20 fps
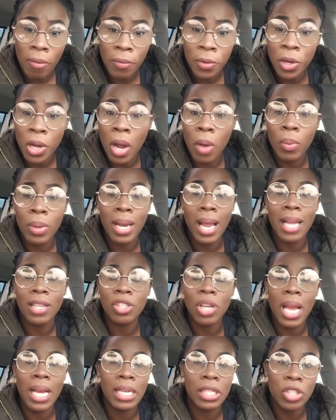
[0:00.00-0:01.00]
We're not
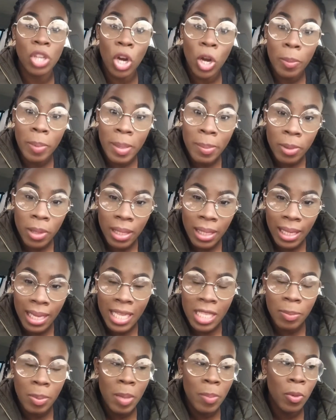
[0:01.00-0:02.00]
trying to turn people
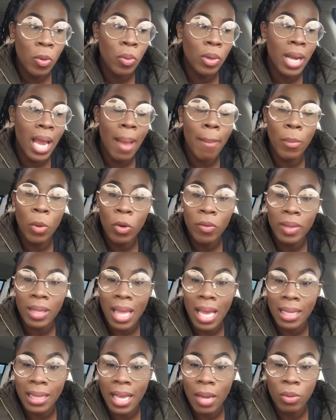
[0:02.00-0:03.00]
against people. We're not moving
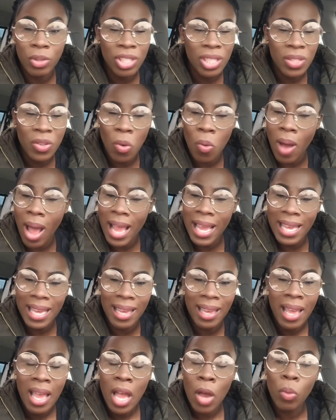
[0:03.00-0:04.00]
like that. We're just
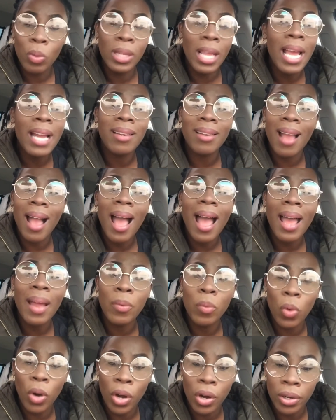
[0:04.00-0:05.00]
quiet. We're letting God
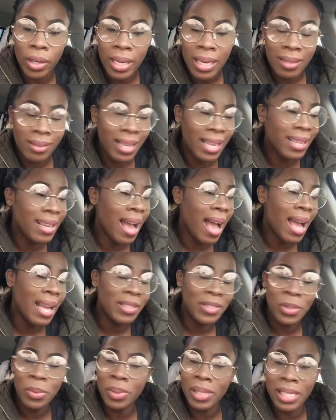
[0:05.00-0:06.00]
work. Let
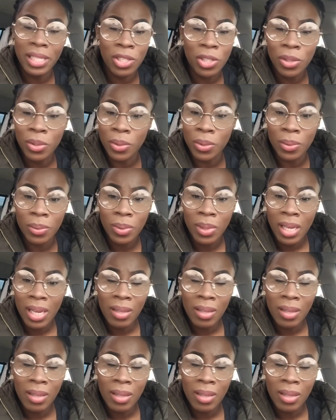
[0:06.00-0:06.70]
God do what he do.